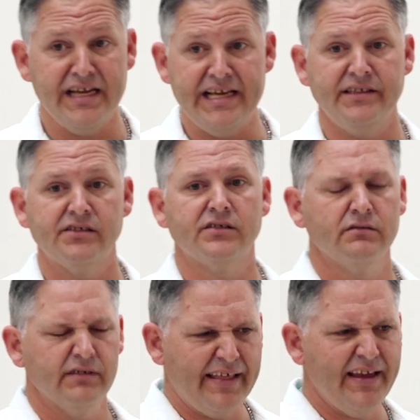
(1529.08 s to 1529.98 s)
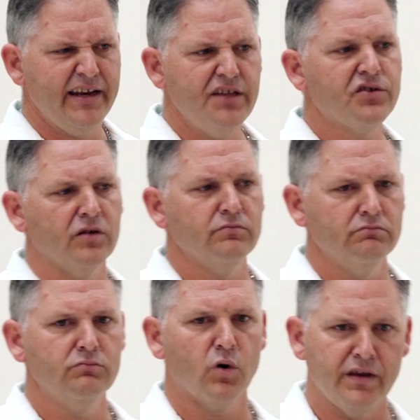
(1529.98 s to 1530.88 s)
knees, and I think knees
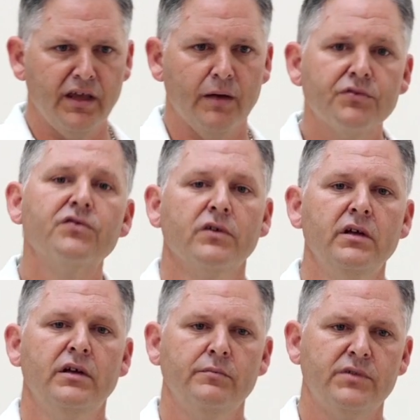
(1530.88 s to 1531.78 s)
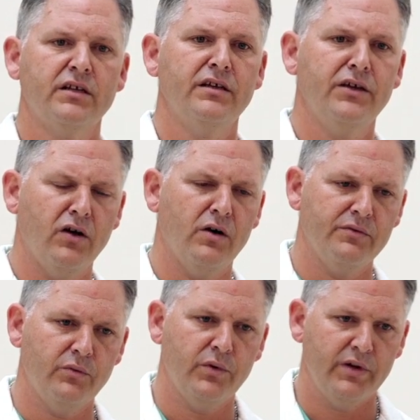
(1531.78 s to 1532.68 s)
hurt more than hips, particularly, you
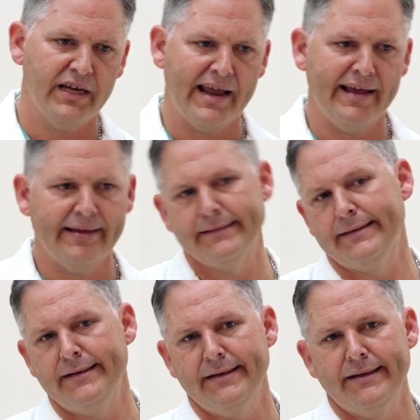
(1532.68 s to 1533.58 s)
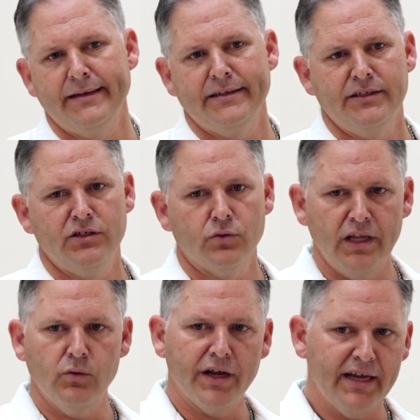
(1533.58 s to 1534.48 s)
know, you
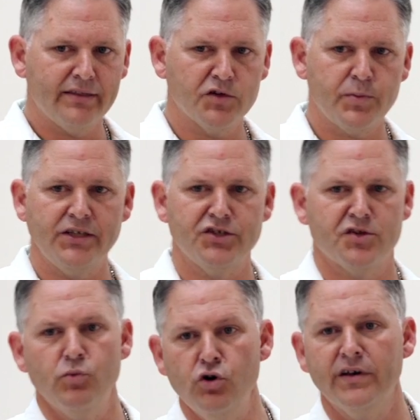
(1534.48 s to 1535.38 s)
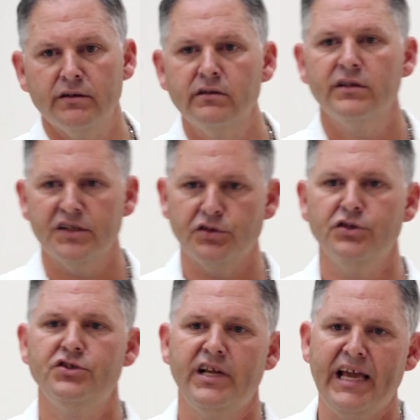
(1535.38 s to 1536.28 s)
really want to get those patients moving as soon
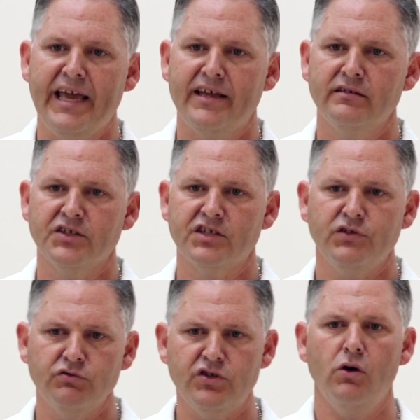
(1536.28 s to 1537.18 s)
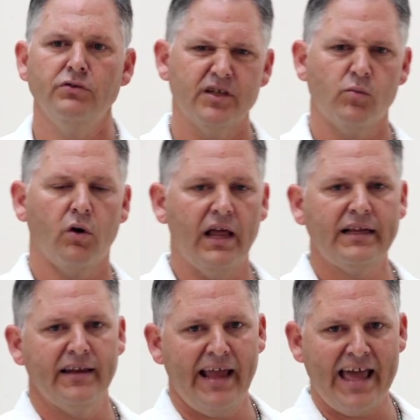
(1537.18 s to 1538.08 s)
as you can, because if you don't, they're more
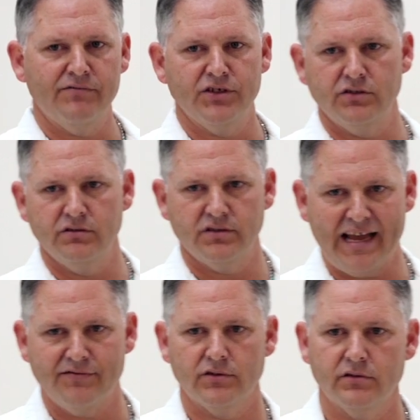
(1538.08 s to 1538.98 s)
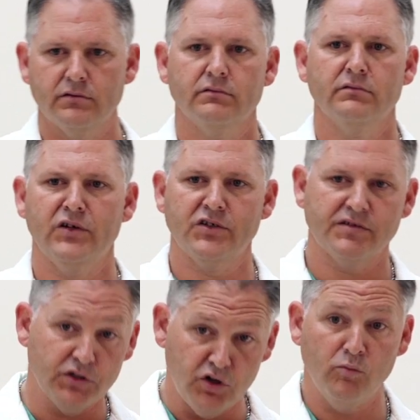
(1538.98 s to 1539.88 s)
likely to have issues after, you know, because
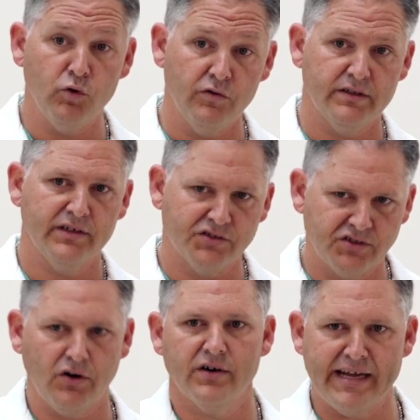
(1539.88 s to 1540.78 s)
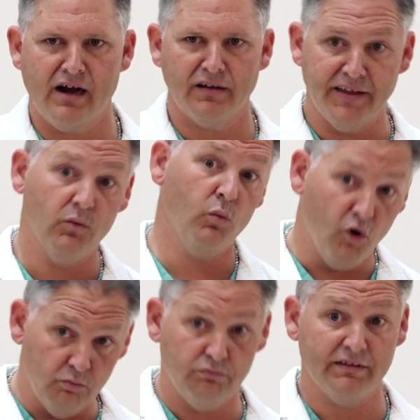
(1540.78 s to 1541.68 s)
if you don't move it, it'll scar down, and then
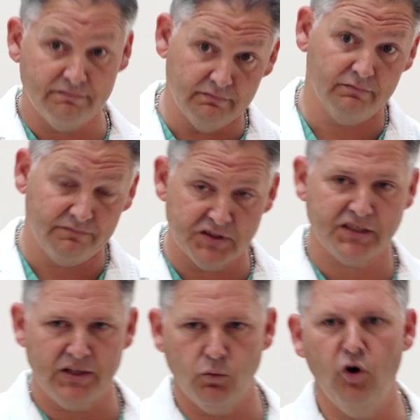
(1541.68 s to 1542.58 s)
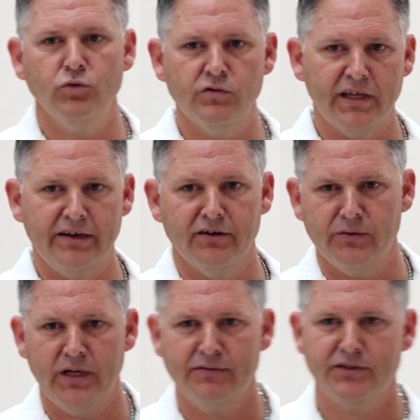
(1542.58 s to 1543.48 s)
it physically won't move later, and
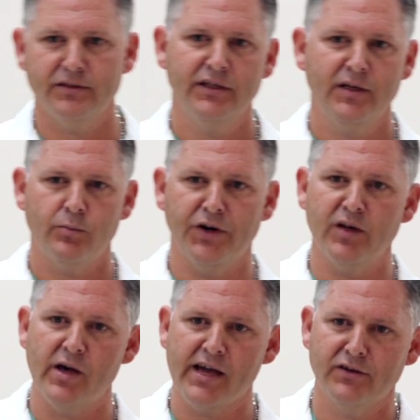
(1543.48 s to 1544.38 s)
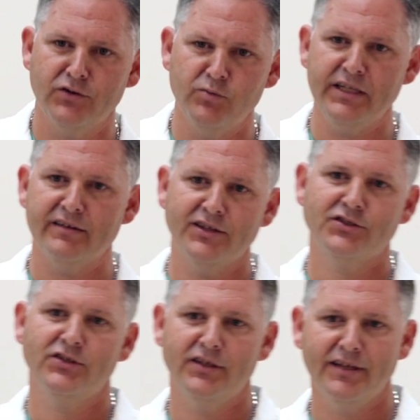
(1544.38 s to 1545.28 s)
then we have to bring you back and do mean things
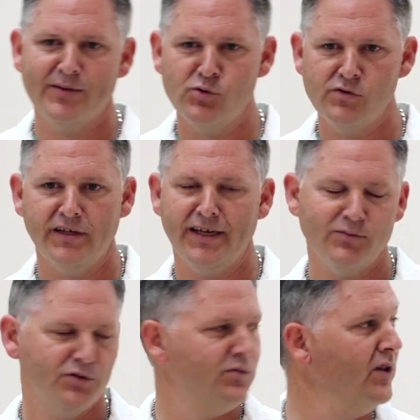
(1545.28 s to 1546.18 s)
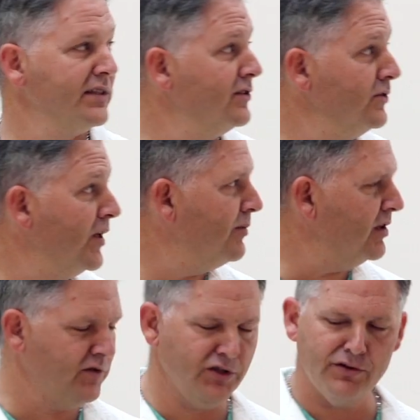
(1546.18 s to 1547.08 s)
to you to get it moving again, which we don't like to do that. But
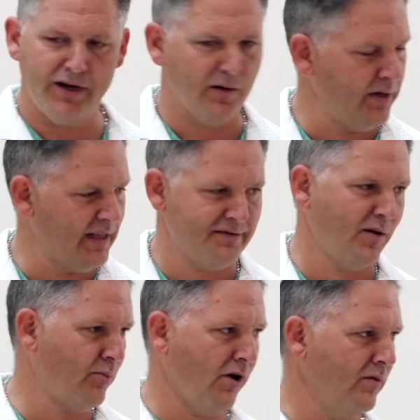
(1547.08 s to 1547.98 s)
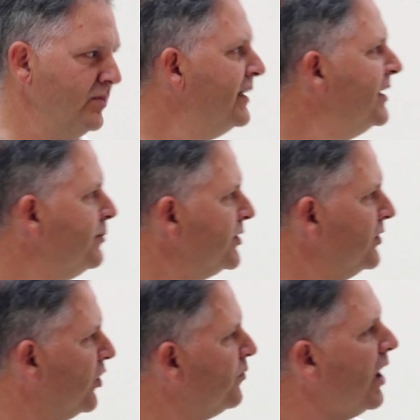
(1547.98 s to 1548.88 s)
if you do your therapy, that's not a problem. But the
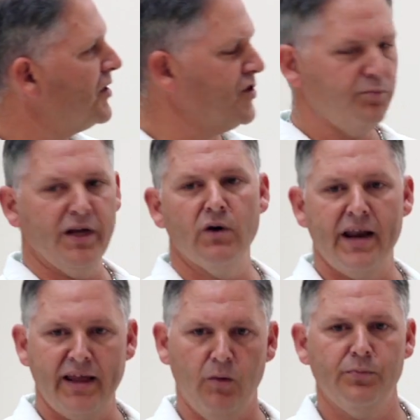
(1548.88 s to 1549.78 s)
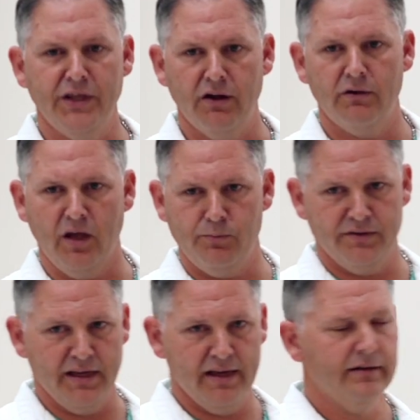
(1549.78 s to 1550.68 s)
nerve blocks are a big way to help, you know, help with
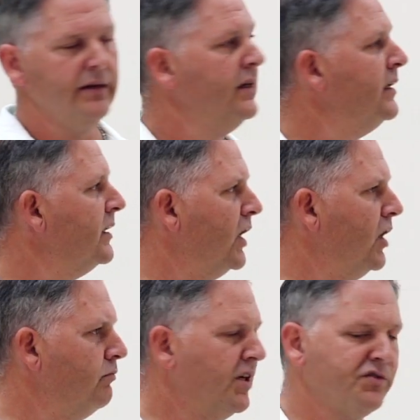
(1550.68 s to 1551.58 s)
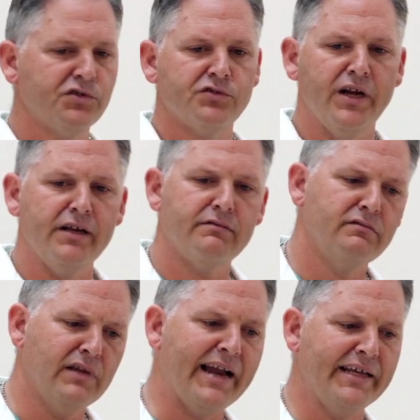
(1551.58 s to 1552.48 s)
that. Muscle strength,
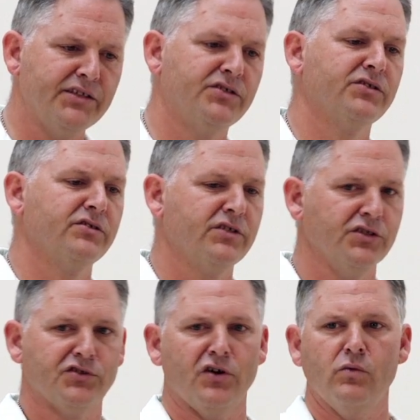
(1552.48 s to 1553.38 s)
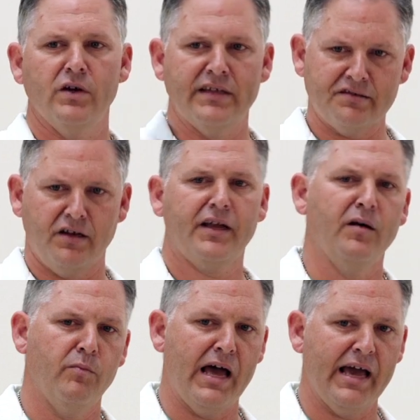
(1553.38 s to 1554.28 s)
not as concerned with, that's going to
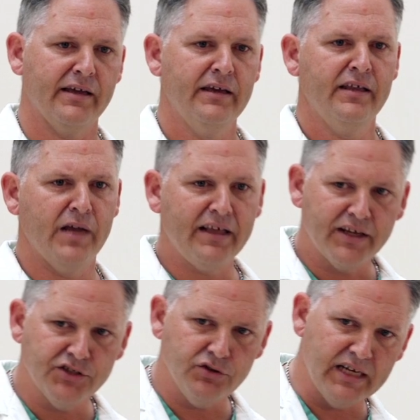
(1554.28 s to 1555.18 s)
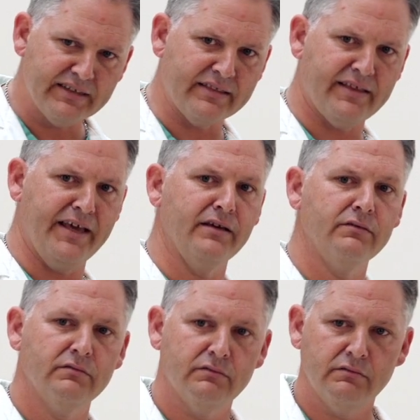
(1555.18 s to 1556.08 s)
come back. Main thing is you get that
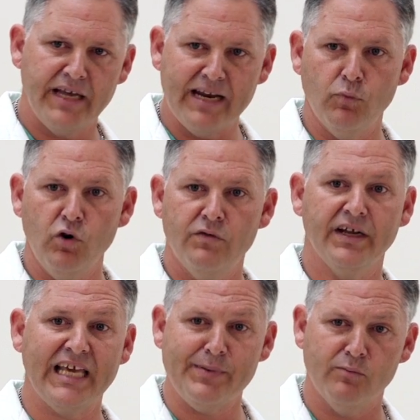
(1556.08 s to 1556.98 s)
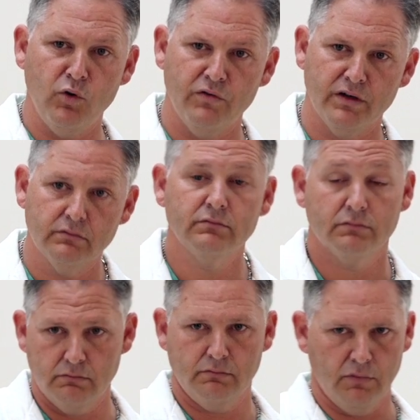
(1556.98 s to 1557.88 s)
thing, get it moving and keep it moving
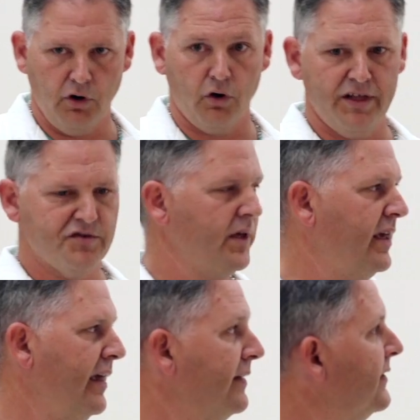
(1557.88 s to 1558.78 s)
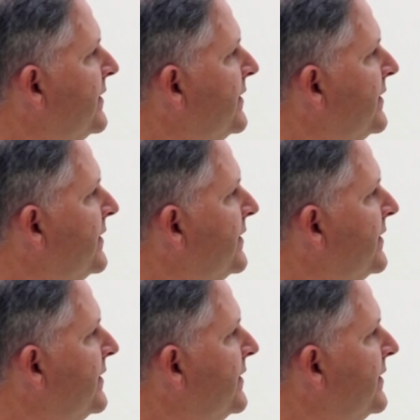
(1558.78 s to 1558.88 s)
early as we can.